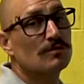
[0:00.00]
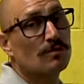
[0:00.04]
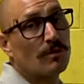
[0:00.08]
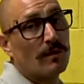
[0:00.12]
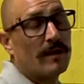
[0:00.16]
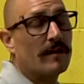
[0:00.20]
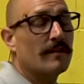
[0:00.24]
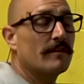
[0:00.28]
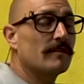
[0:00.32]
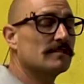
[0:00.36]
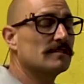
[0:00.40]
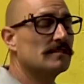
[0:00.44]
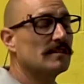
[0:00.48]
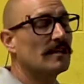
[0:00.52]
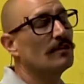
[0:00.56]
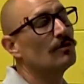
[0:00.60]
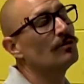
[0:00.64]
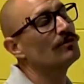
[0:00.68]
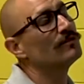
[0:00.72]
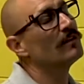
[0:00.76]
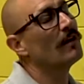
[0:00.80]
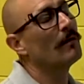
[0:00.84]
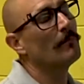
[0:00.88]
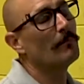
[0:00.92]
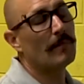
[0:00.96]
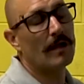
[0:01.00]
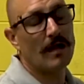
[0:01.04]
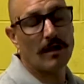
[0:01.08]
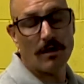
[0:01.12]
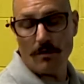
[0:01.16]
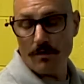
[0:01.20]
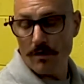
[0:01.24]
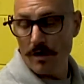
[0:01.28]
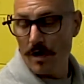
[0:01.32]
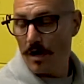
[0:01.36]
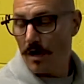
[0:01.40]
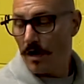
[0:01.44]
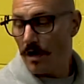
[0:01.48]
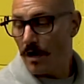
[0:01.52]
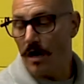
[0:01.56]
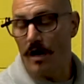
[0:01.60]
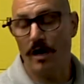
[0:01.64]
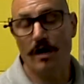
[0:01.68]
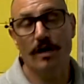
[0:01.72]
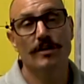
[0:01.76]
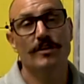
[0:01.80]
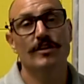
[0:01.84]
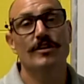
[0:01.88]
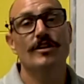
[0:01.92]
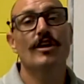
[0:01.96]
with a single dumbbell
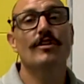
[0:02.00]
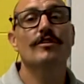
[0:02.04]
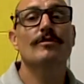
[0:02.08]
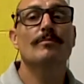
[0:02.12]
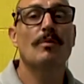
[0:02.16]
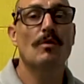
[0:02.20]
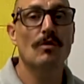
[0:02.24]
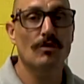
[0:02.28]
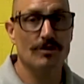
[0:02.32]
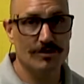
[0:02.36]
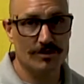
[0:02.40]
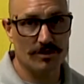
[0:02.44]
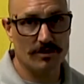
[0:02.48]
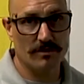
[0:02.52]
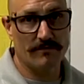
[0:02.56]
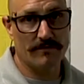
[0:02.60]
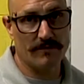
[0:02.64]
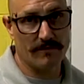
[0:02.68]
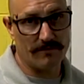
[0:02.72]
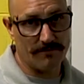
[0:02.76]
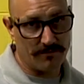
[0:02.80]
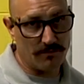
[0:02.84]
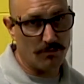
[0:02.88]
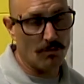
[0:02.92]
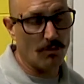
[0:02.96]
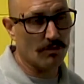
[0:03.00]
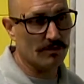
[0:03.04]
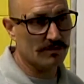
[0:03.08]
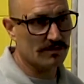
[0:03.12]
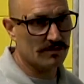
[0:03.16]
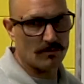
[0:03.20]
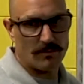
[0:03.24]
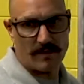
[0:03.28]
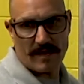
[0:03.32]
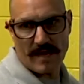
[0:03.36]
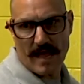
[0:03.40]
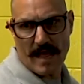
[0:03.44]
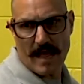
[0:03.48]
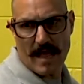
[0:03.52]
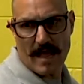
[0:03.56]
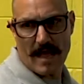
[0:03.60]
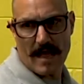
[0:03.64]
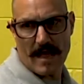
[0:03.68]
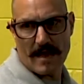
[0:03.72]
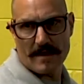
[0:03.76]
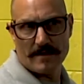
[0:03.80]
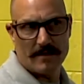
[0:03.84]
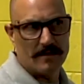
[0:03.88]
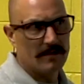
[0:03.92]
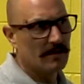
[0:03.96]
on another portion of the floor. So we
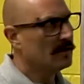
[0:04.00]
had